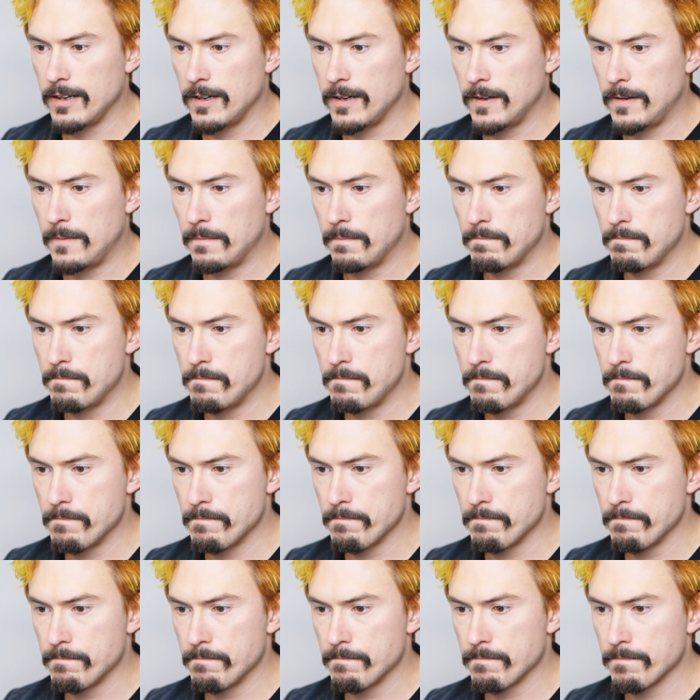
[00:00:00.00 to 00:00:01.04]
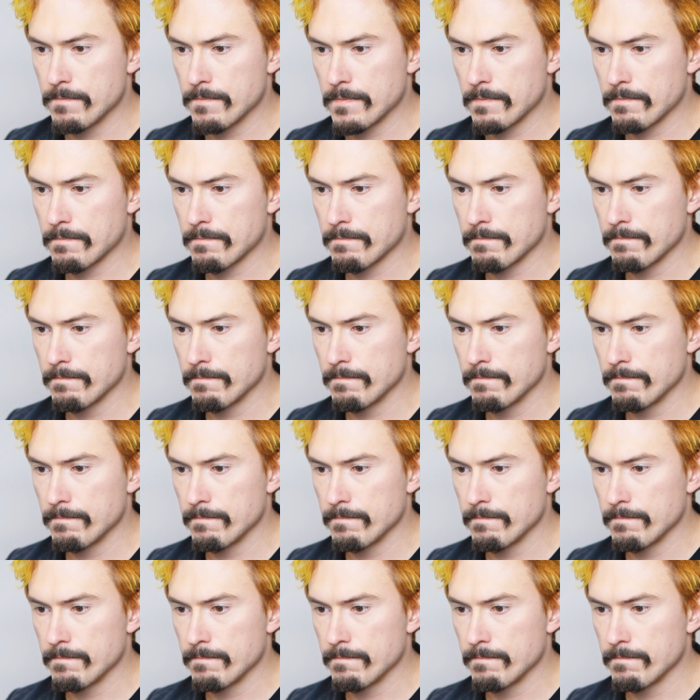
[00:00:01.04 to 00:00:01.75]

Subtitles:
(silence)